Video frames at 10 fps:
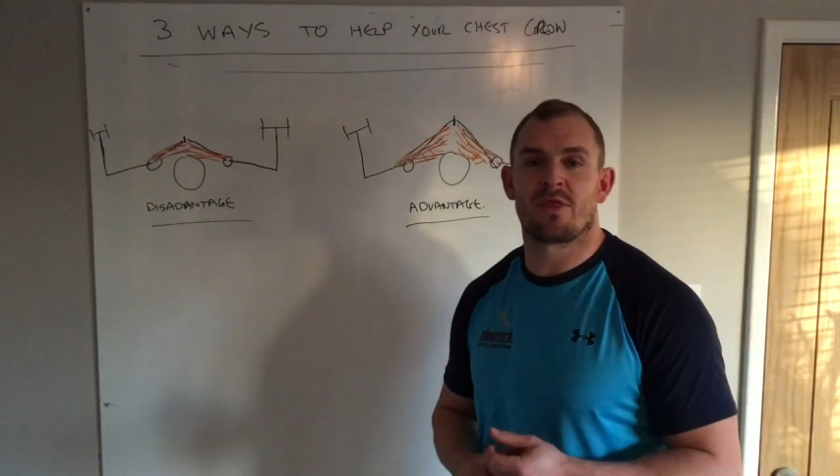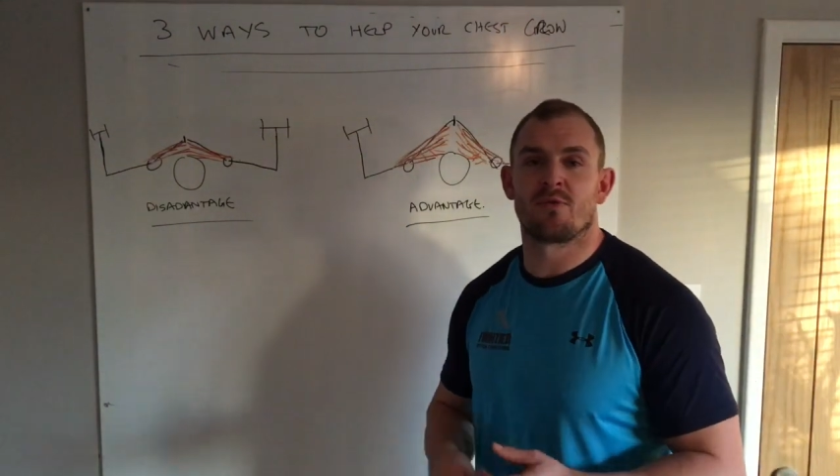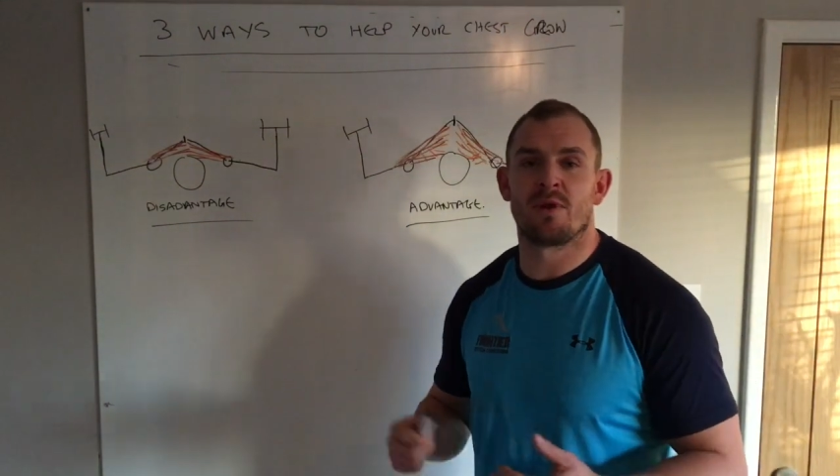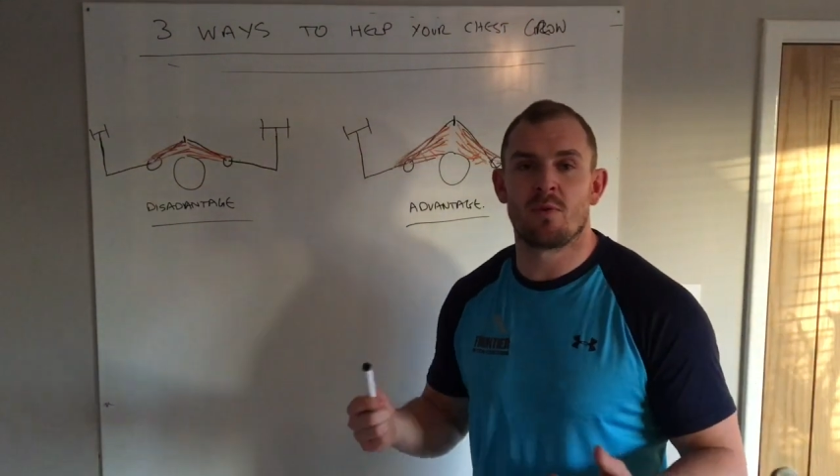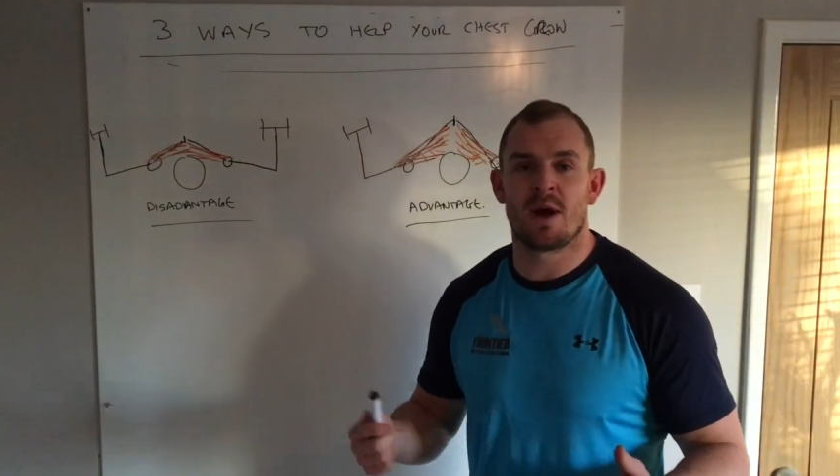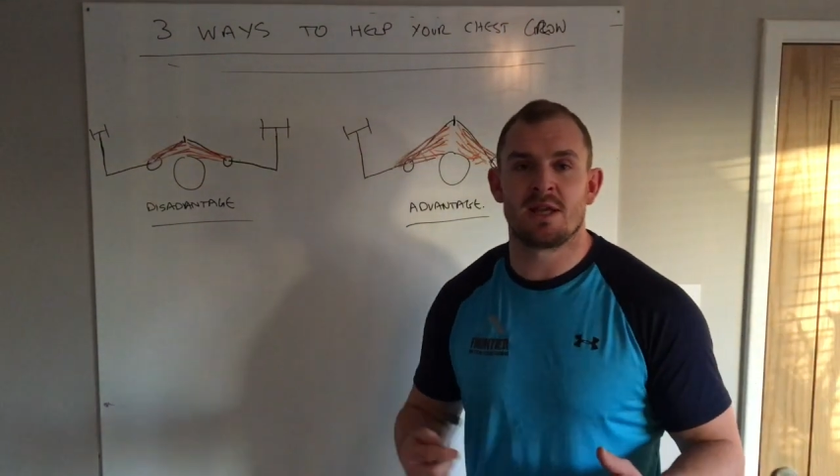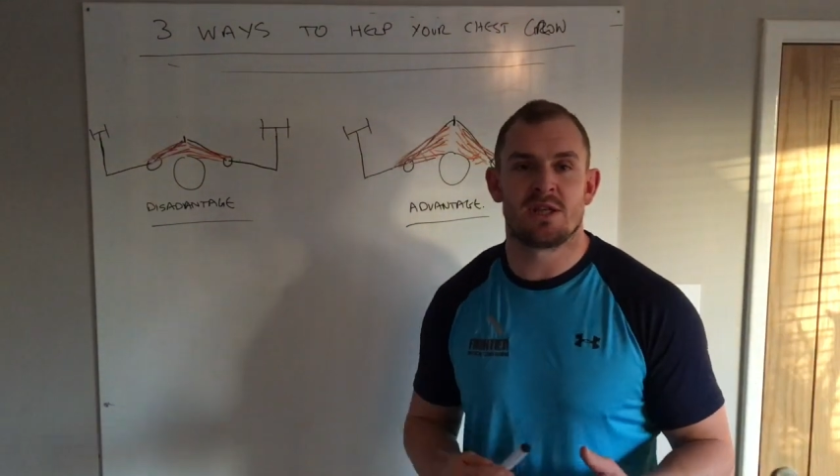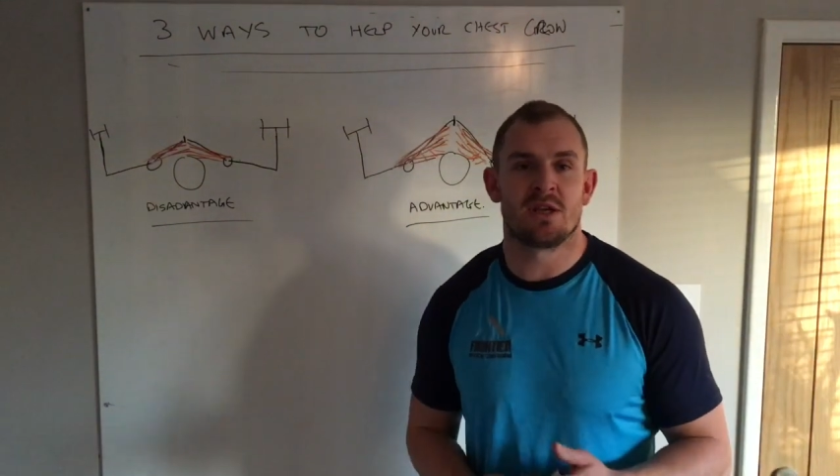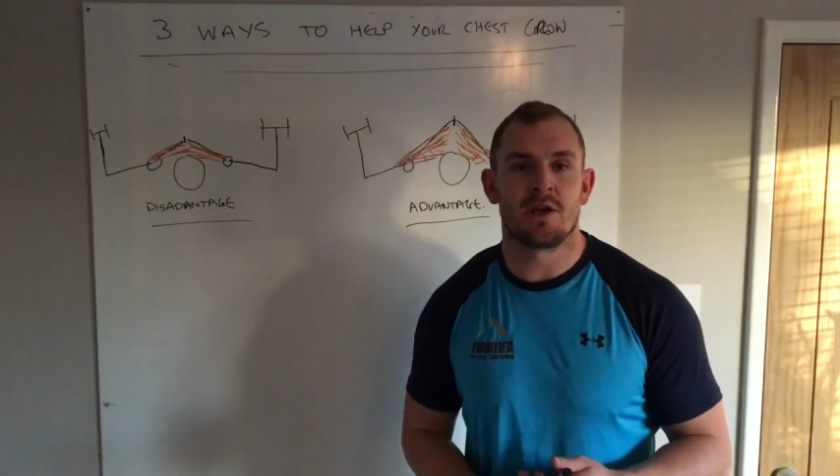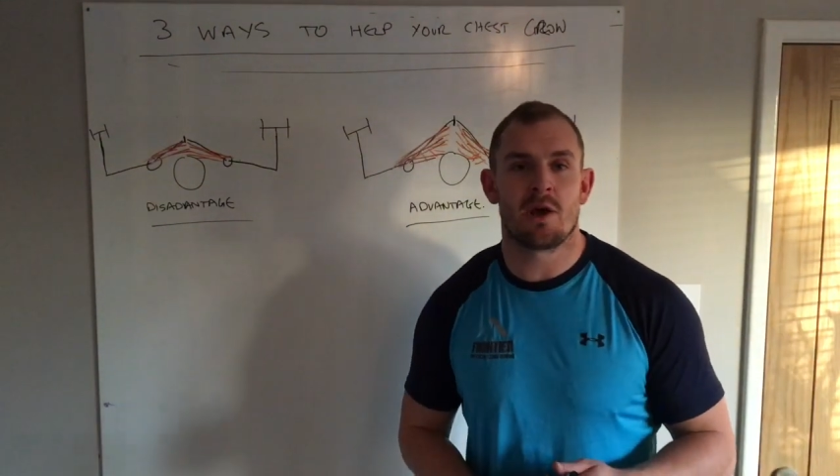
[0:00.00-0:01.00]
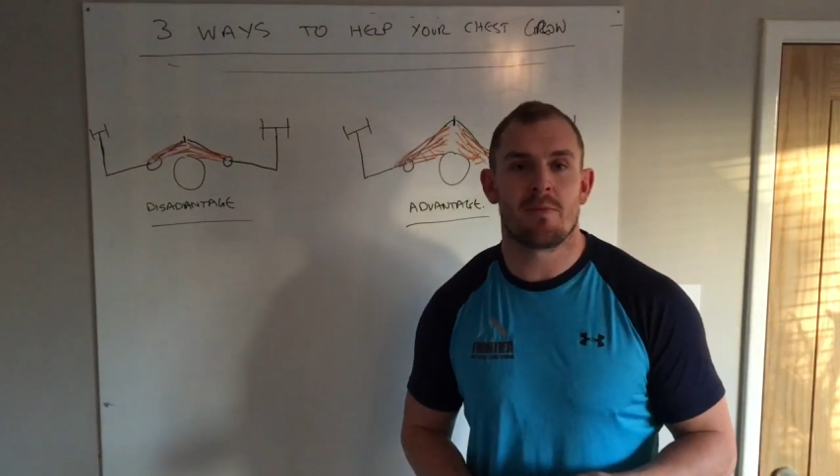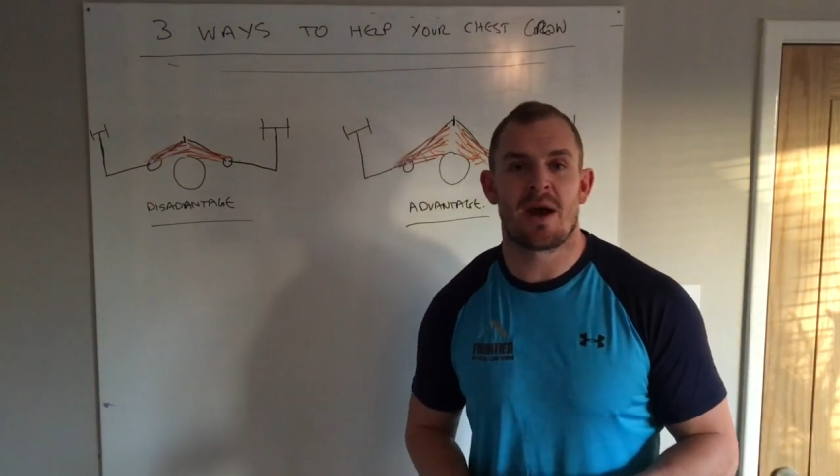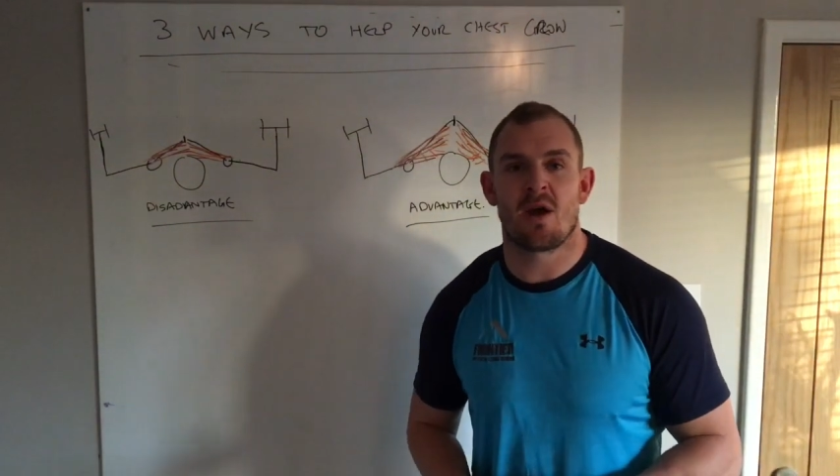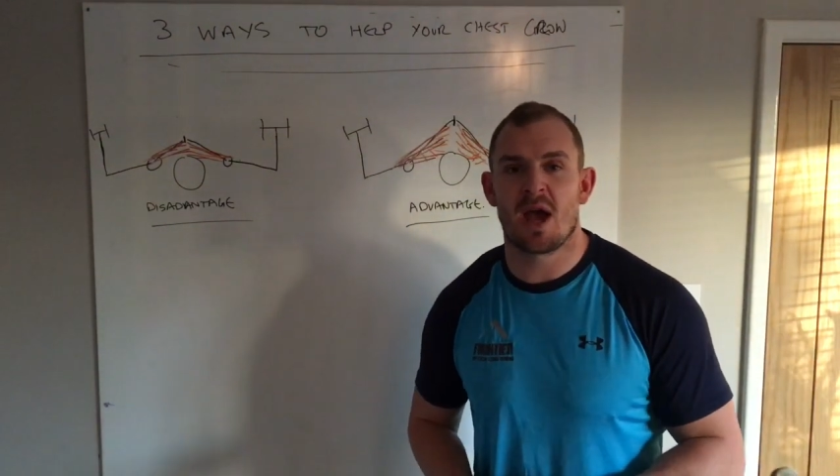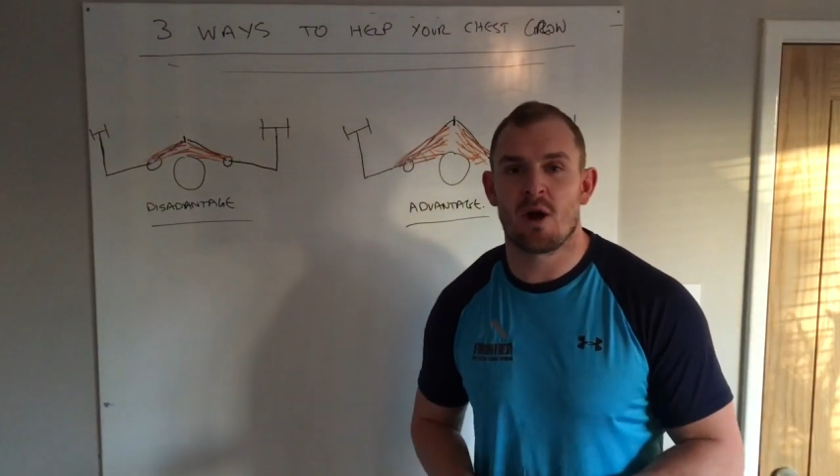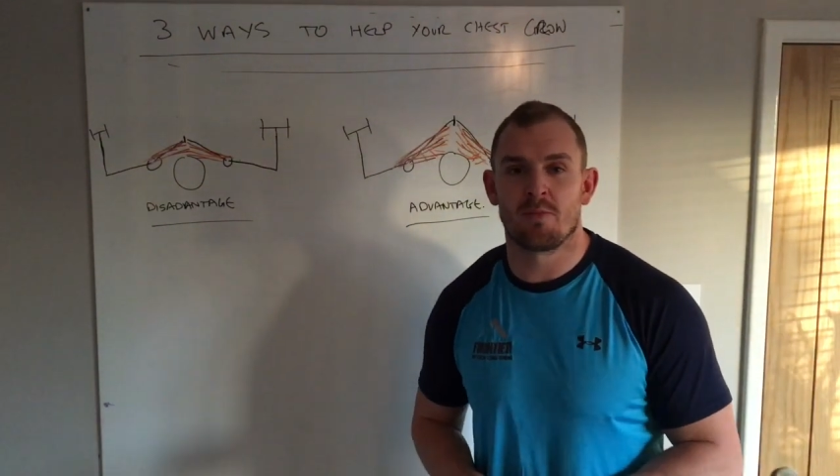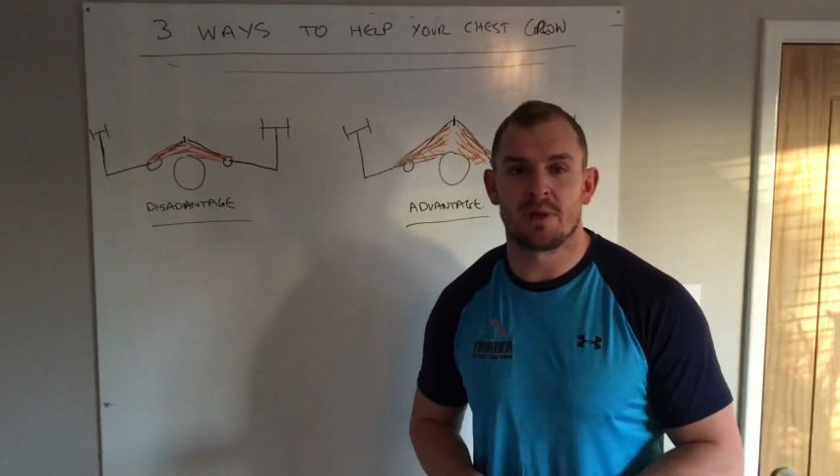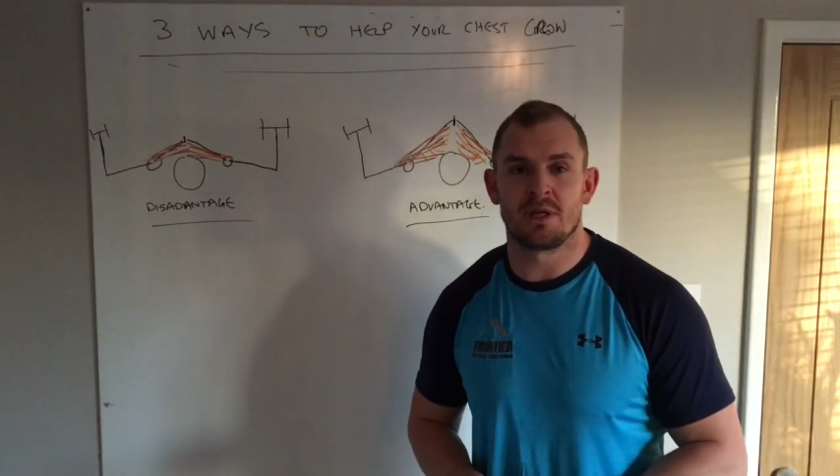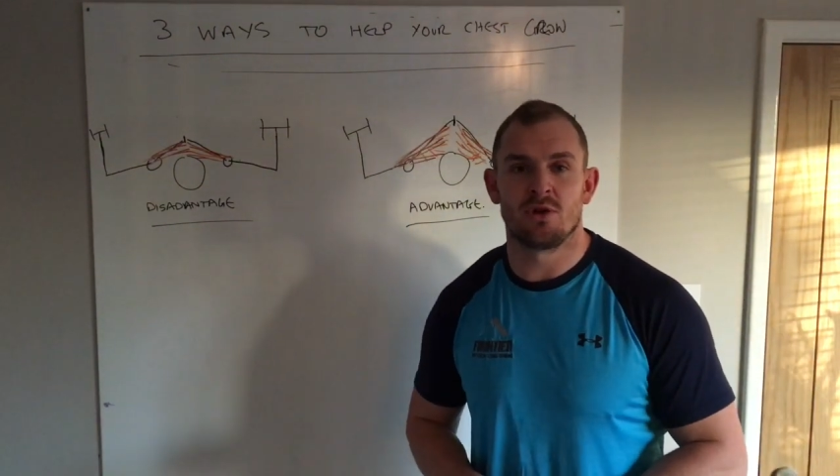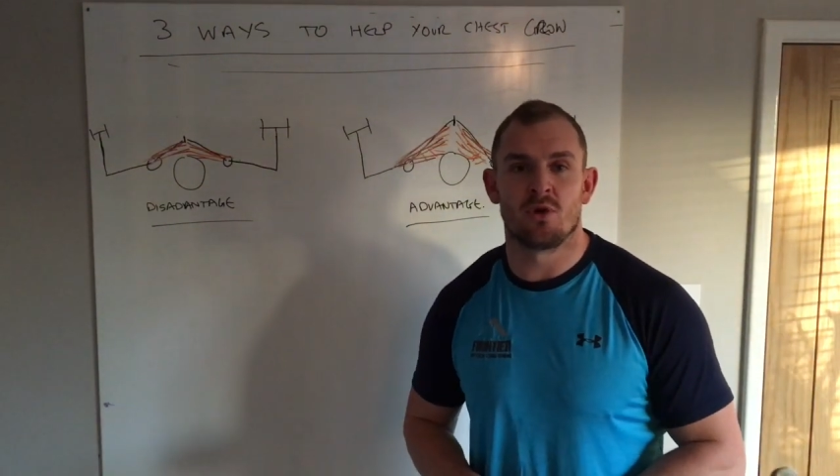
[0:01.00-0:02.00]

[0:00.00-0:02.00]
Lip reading: 3 ways you can go about helping